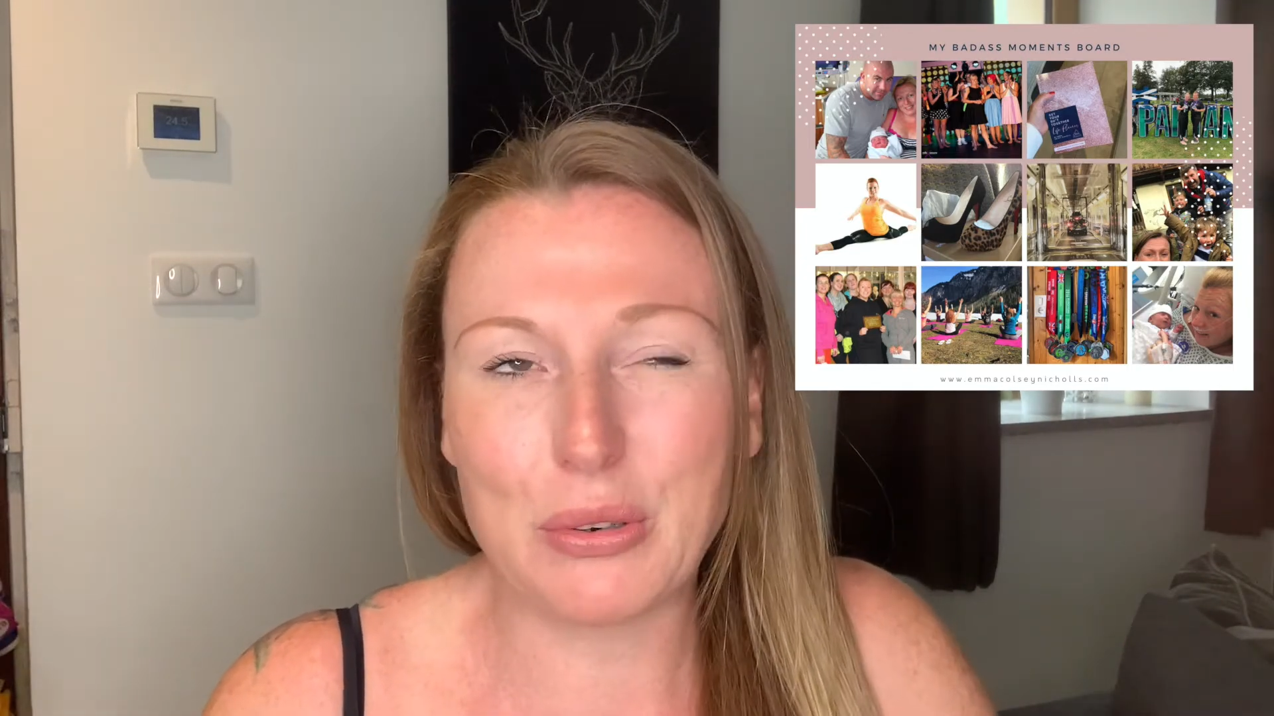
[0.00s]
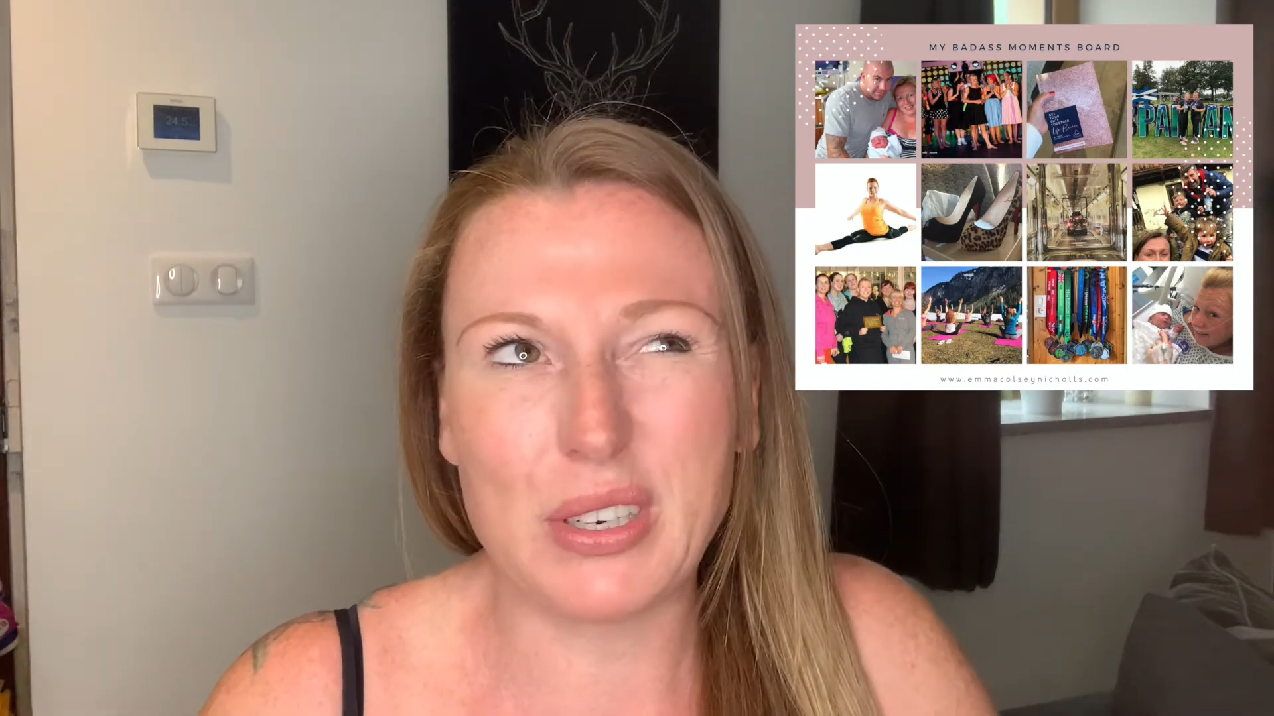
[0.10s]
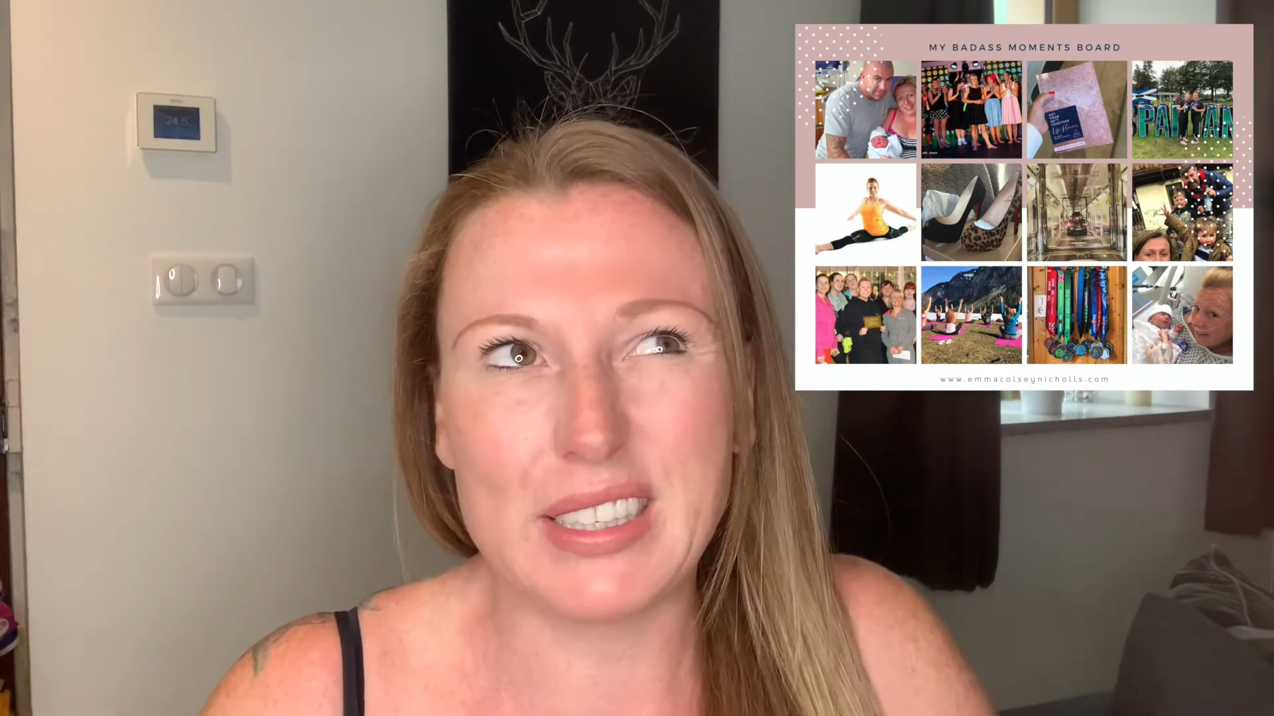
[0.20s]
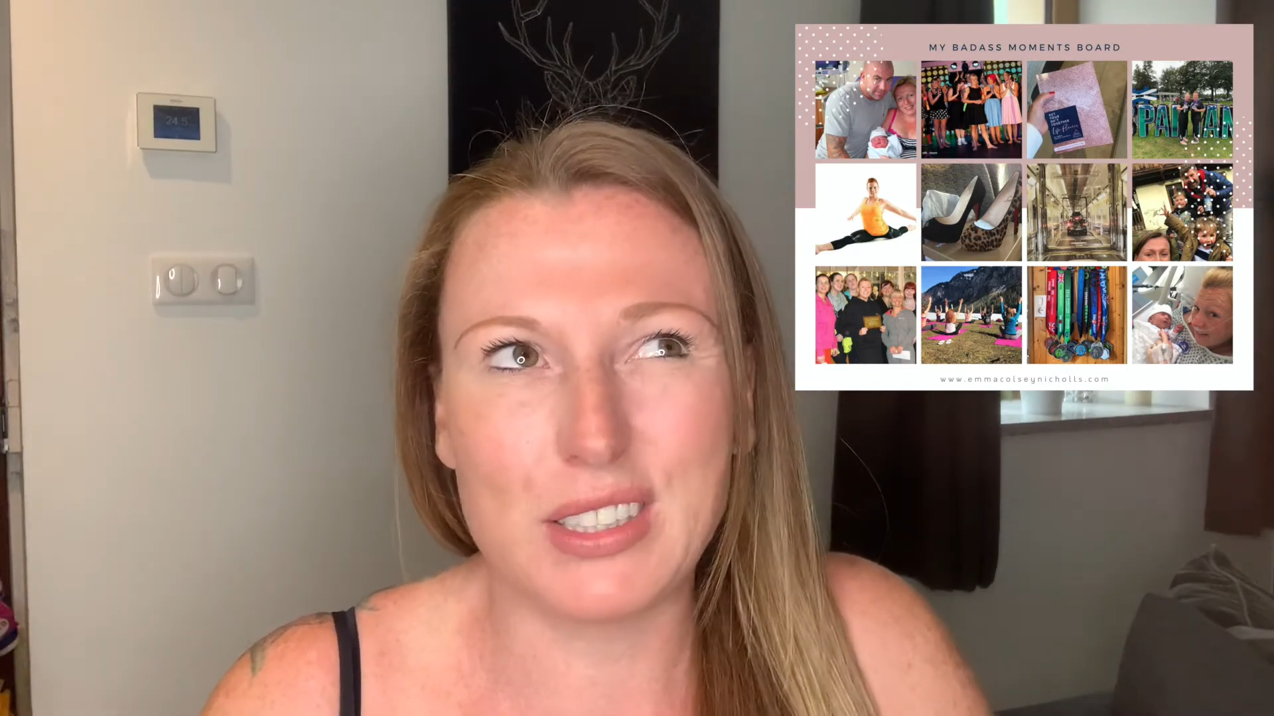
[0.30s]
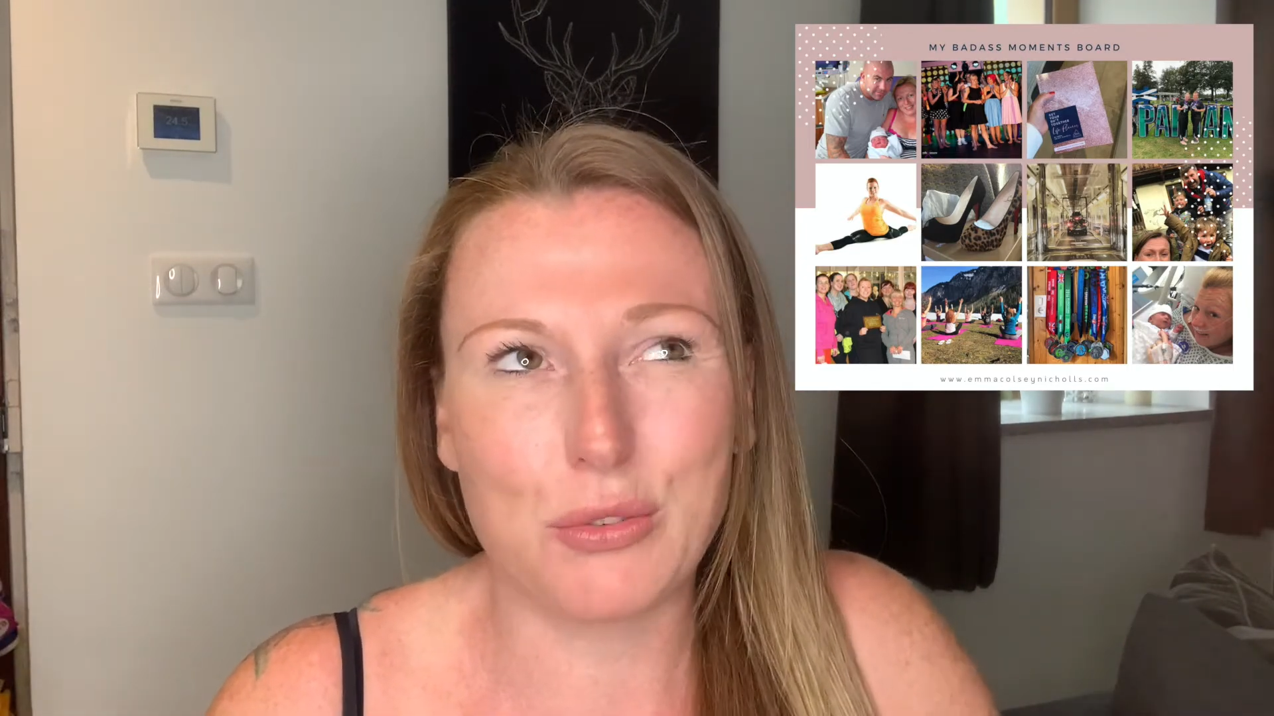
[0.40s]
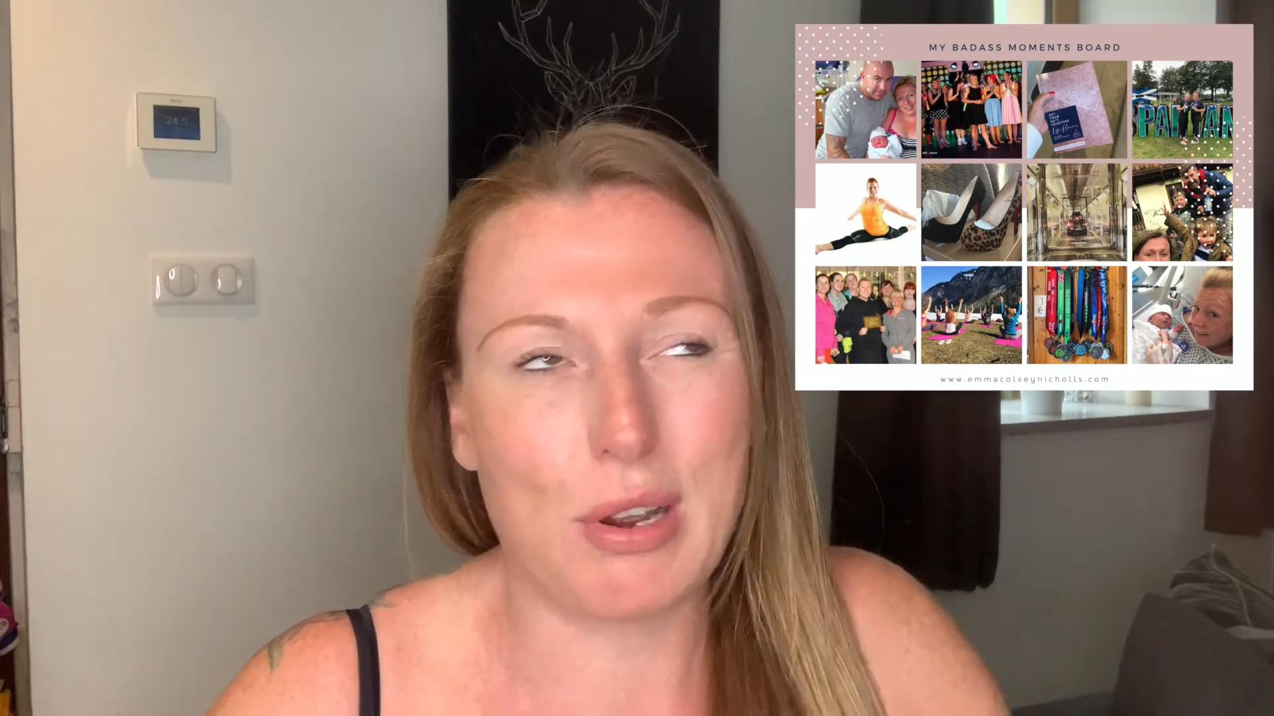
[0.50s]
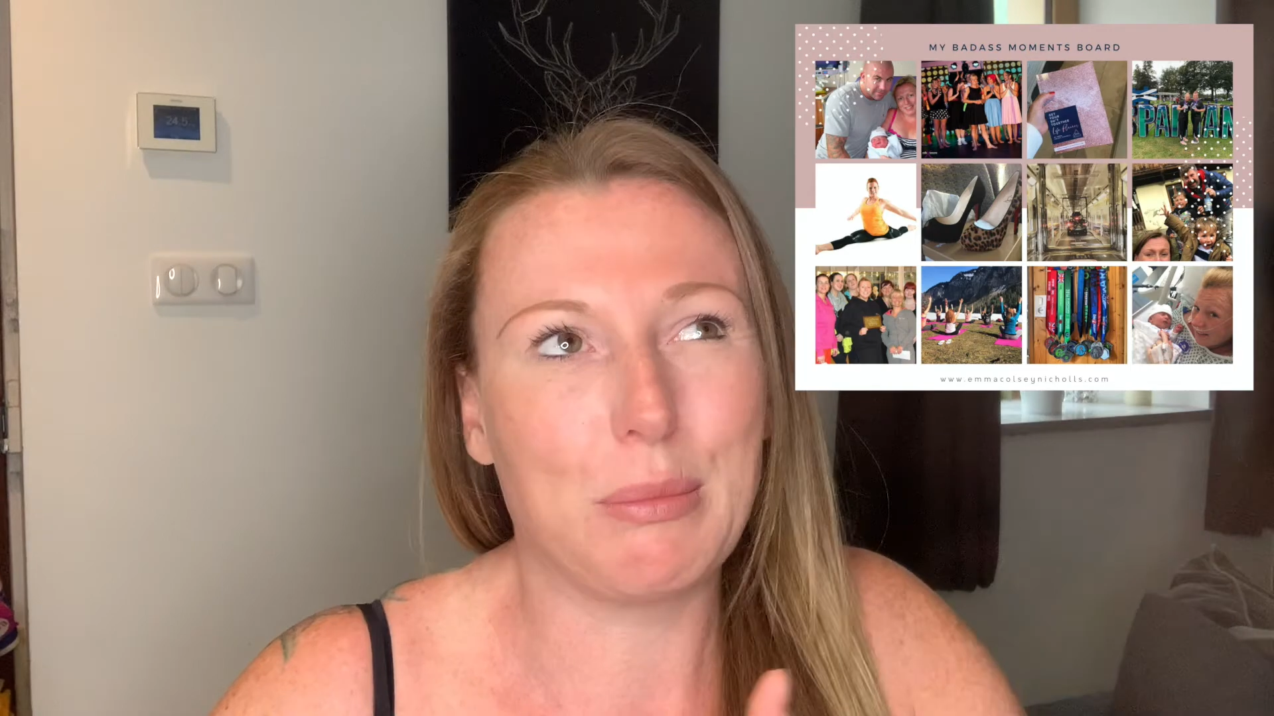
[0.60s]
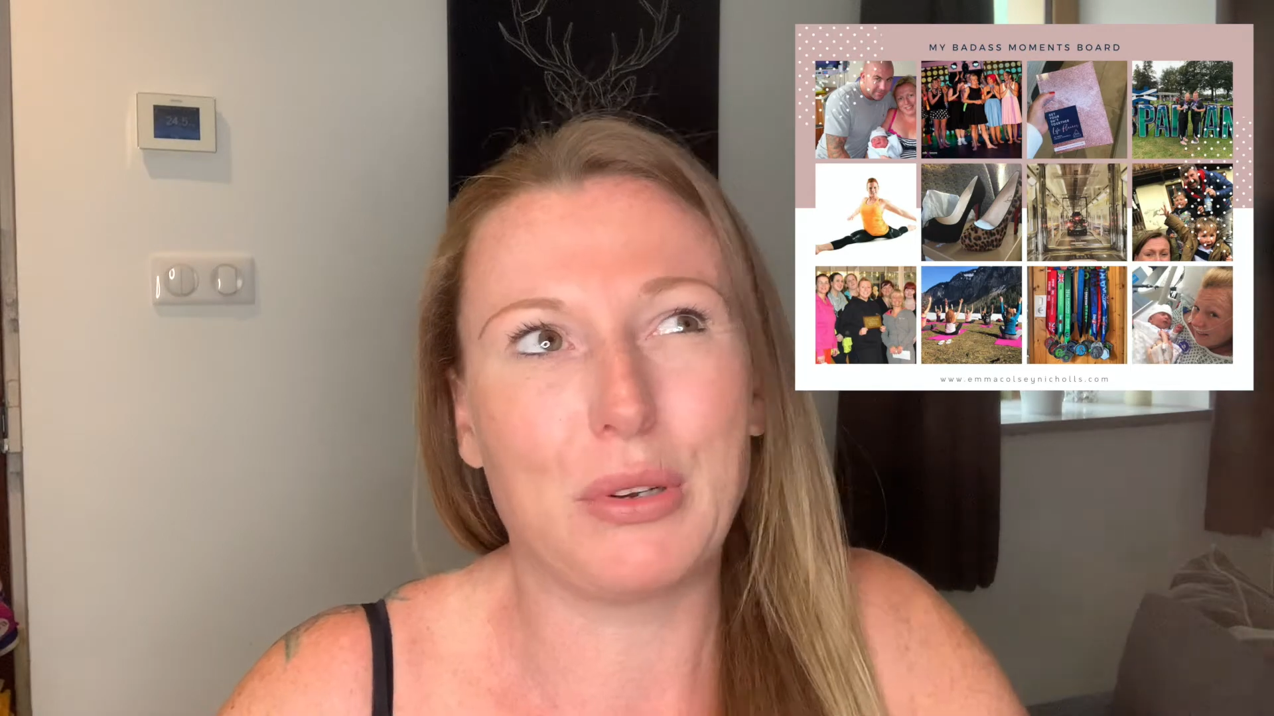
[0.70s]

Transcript: or Instagram,